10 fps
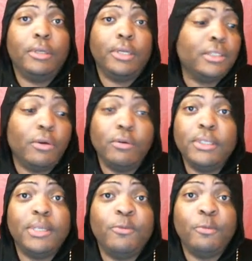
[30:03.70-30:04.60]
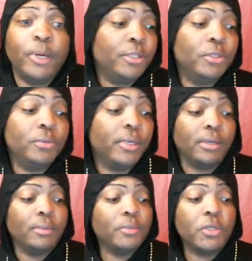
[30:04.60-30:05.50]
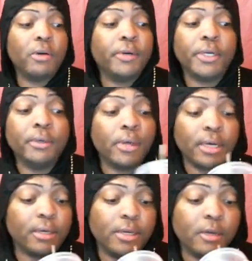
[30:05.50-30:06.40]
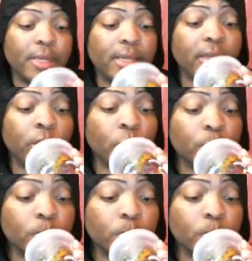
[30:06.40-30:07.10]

That's the only safe way to do it. I'm sorry. I couldn't help that lady.